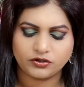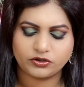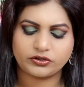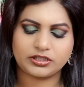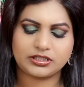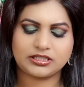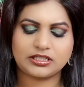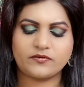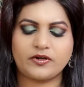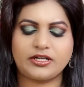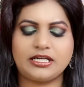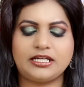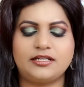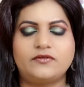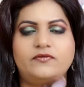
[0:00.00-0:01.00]
So this is a
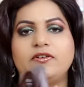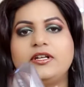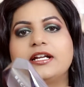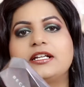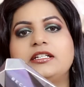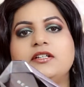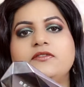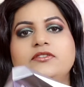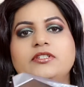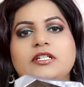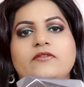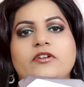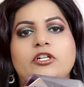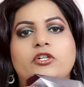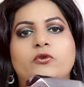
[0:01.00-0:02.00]
very reflective
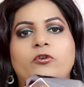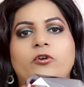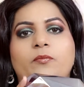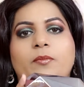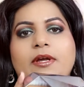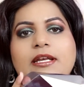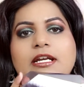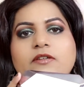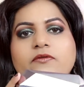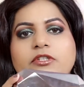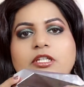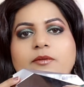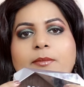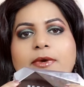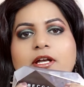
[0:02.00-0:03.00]
silver toned palette with
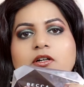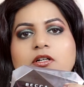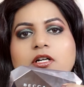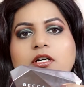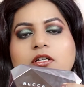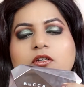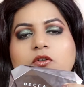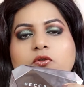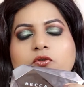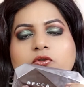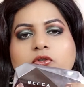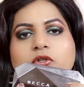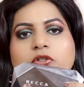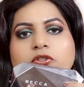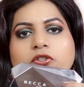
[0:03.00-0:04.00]
the Becca logo
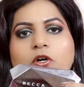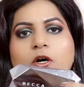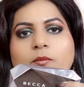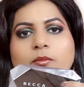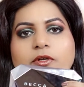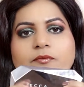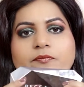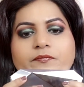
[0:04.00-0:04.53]
on top.